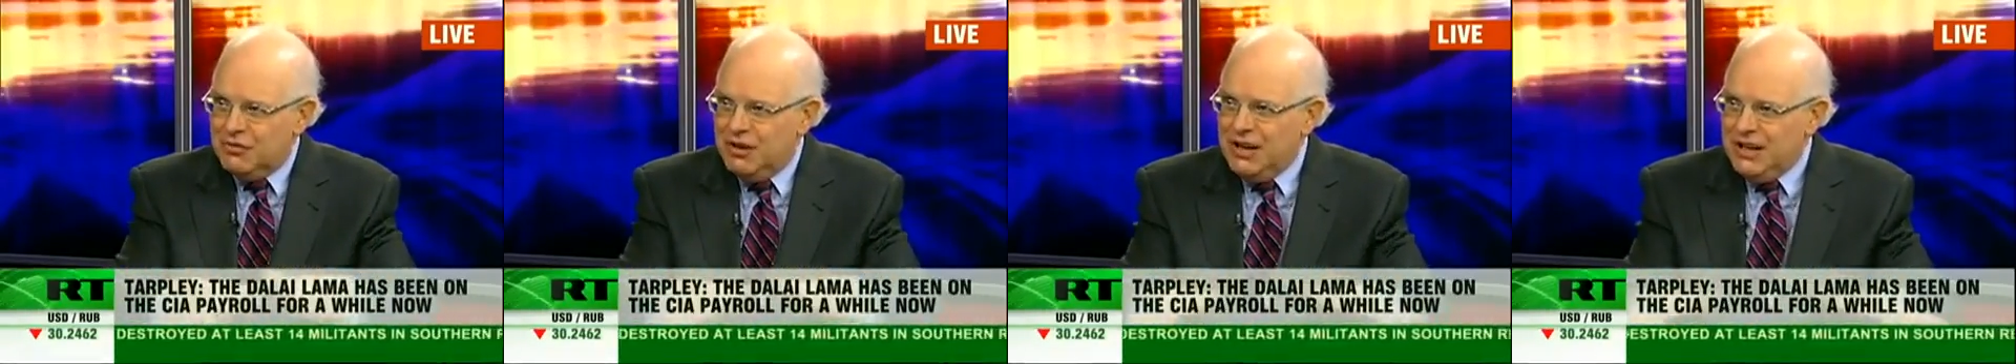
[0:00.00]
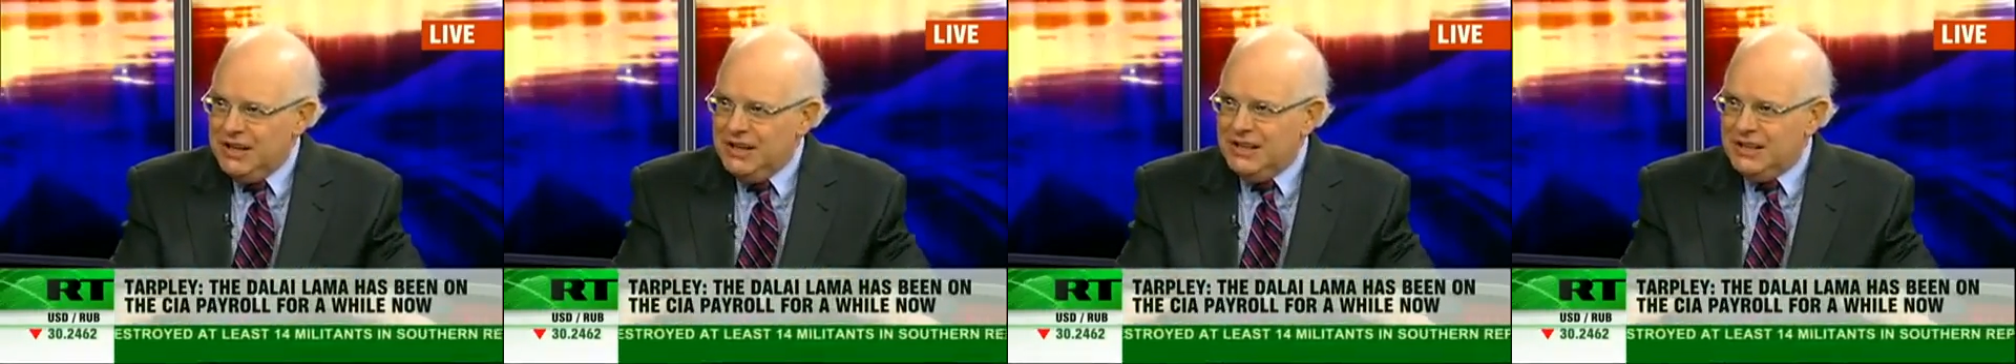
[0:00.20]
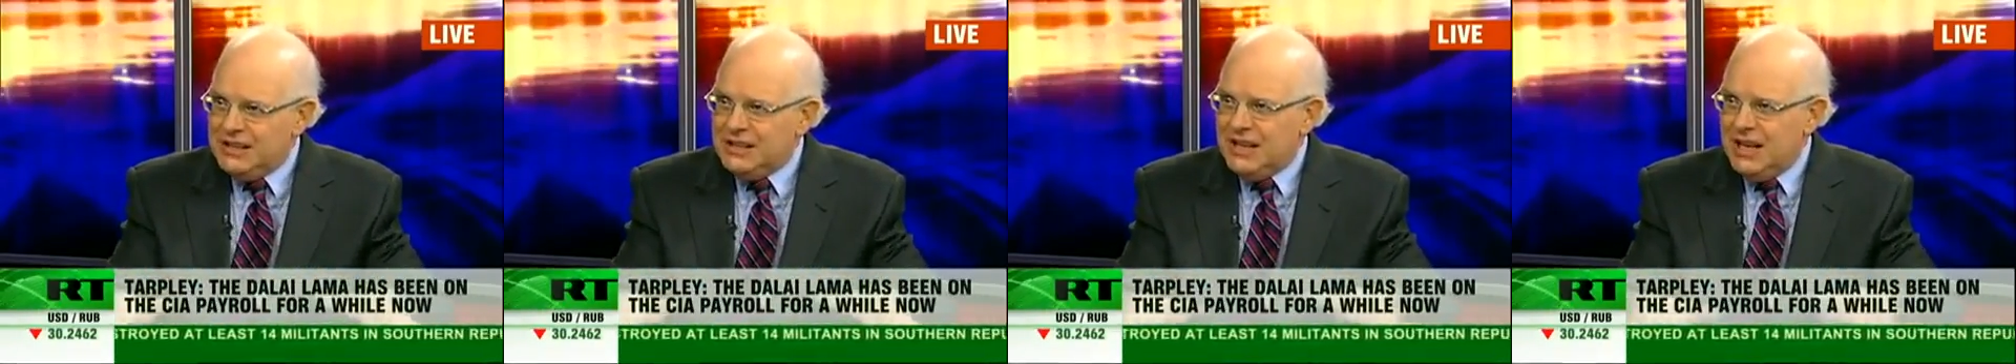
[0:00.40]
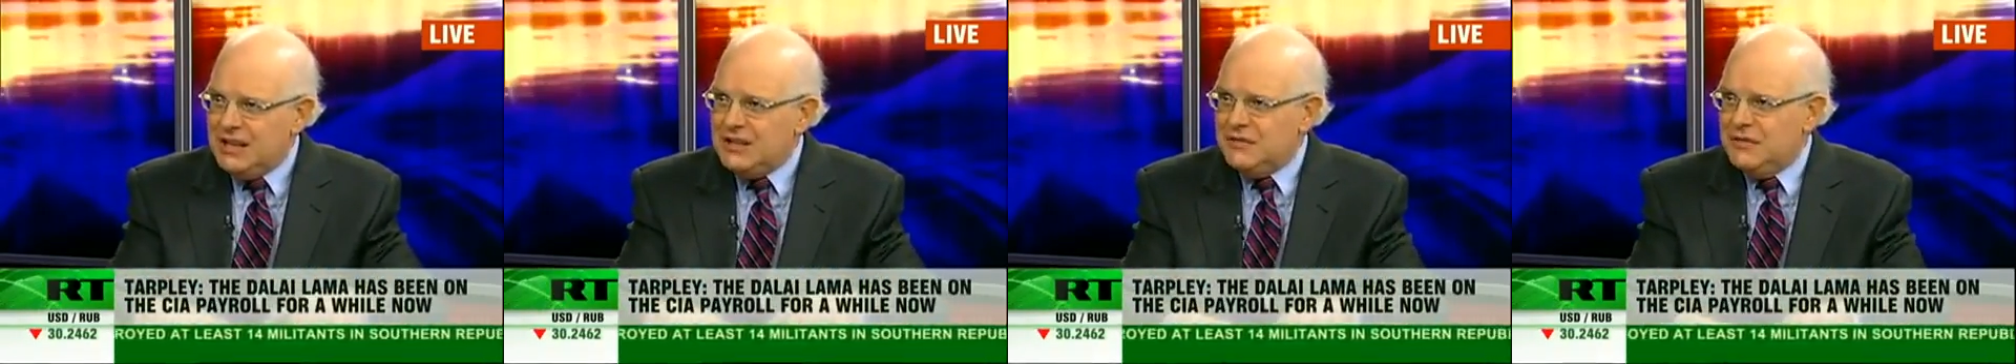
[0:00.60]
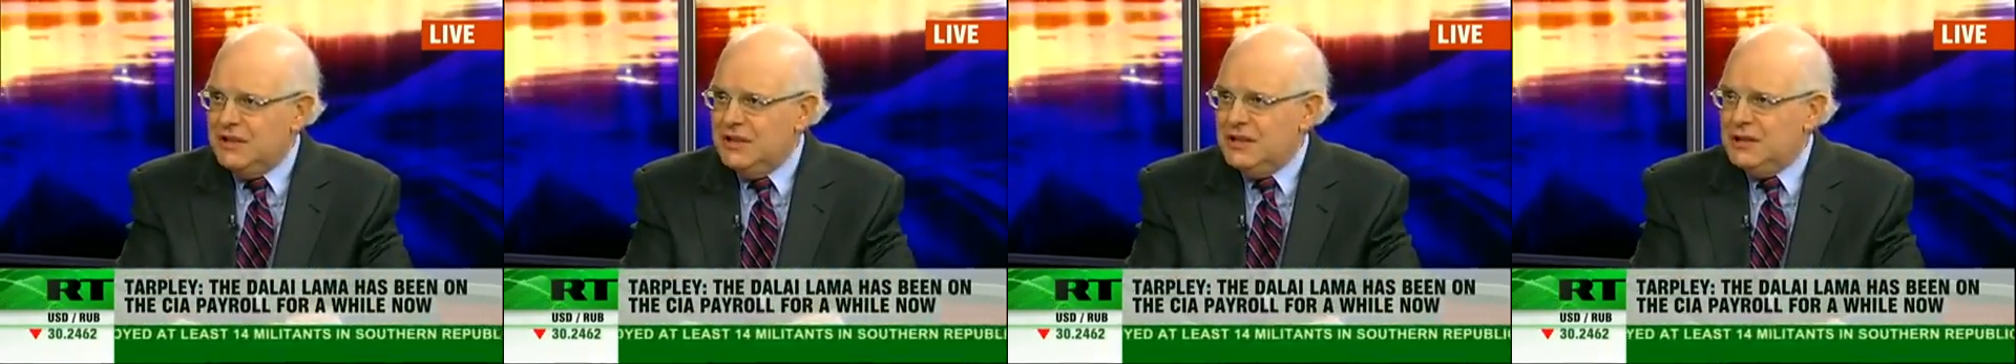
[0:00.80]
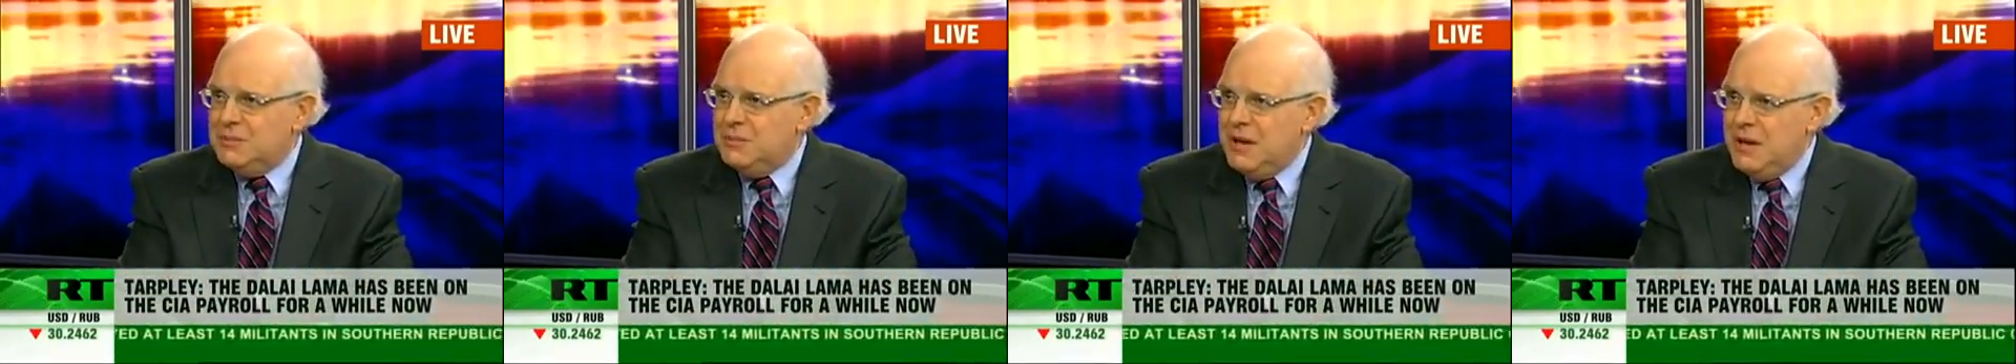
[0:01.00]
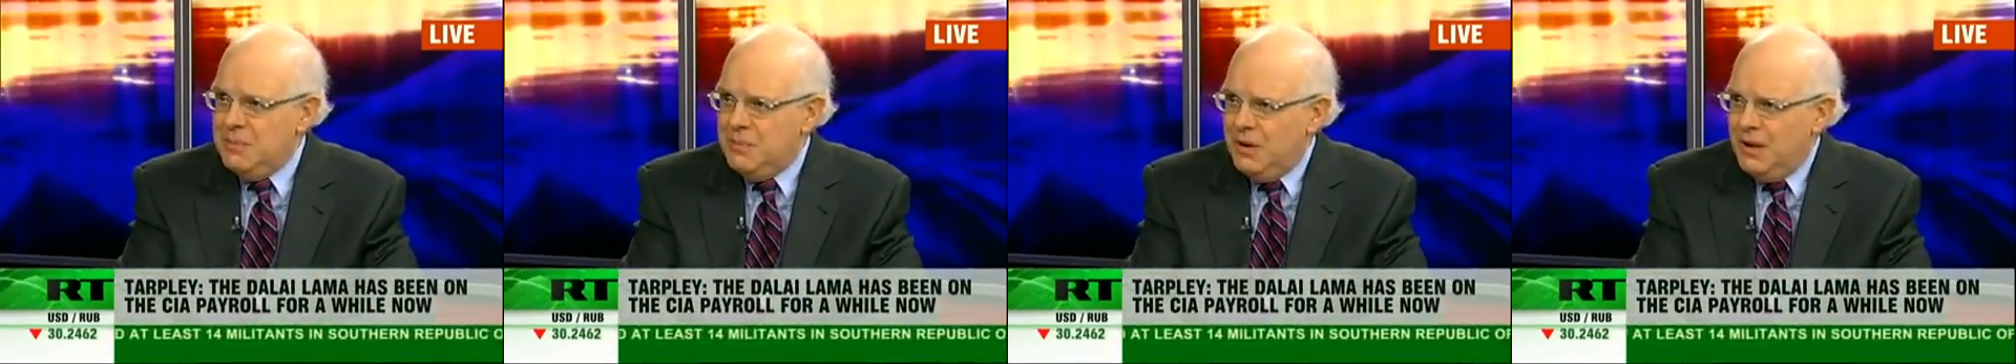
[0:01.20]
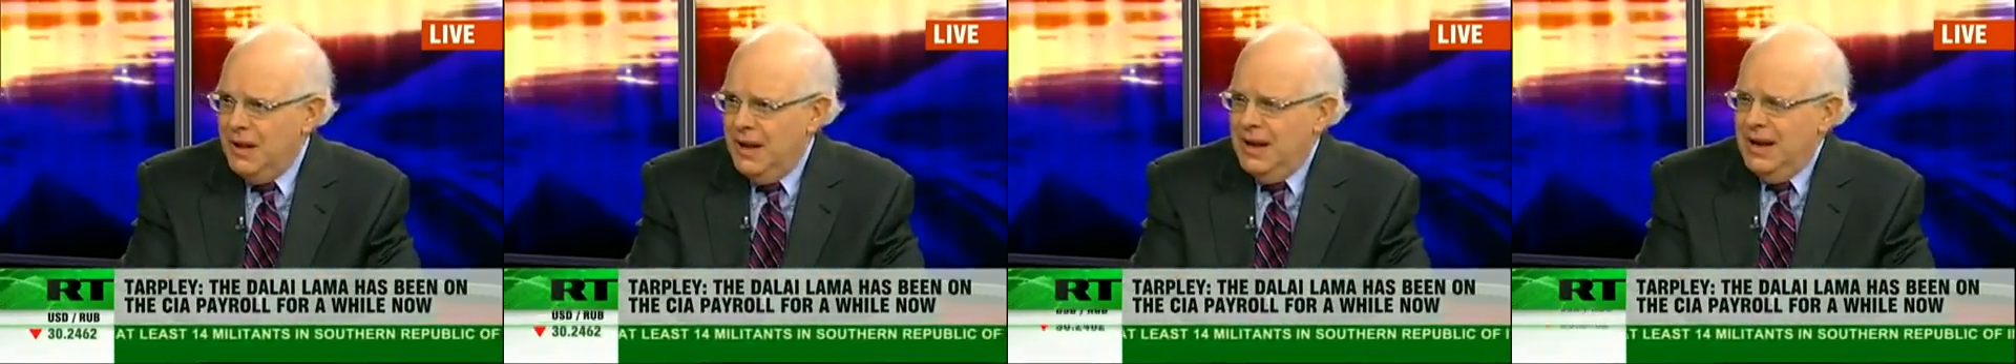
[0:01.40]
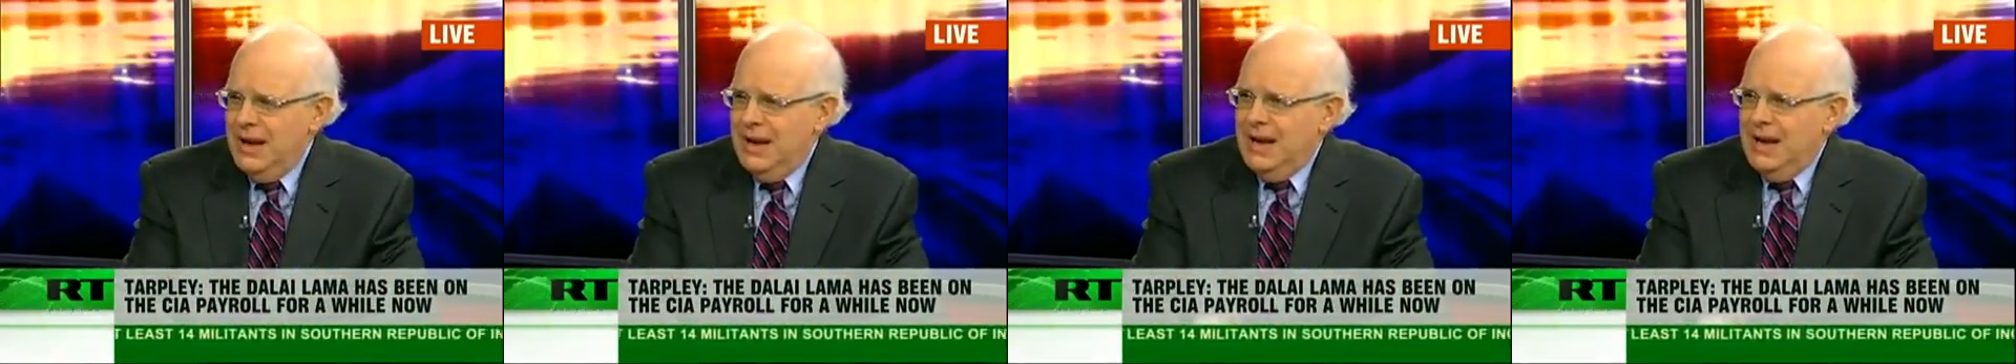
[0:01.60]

running the estates for these people.